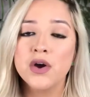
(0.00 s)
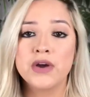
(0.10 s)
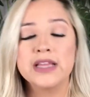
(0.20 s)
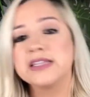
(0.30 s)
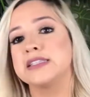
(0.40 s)
or
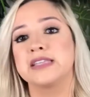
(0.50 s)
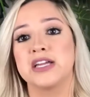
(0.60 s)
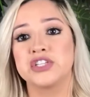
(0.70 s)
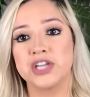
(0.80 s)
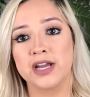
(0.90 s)
at least
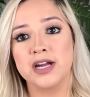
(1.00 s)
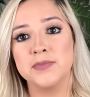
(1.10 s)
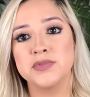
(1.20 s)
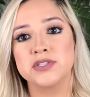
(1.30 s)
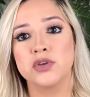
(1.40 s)
get
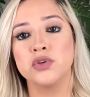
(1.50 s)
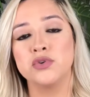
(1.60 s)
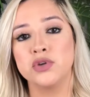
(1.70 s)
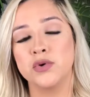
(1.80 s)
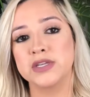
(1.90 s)
checkups so you
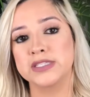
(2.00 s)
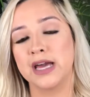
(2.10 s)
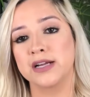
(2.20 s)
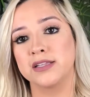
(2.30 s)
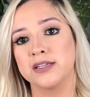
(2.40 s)
know
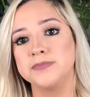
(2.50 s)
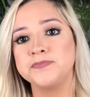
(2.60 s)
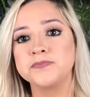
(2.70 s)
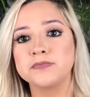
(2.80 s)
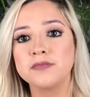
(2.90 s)
exactly
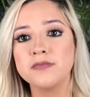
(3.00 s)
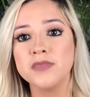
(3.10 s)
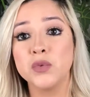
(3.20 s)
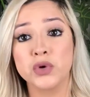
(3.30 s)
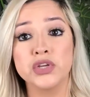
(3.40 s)

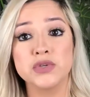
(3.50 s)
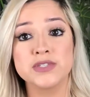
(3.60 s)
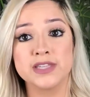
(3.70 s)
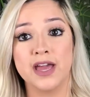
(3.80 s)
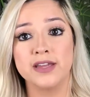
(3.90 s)
where you
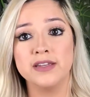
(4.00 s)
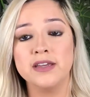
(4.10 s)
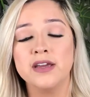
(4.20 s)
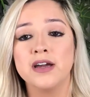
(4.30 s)
stand.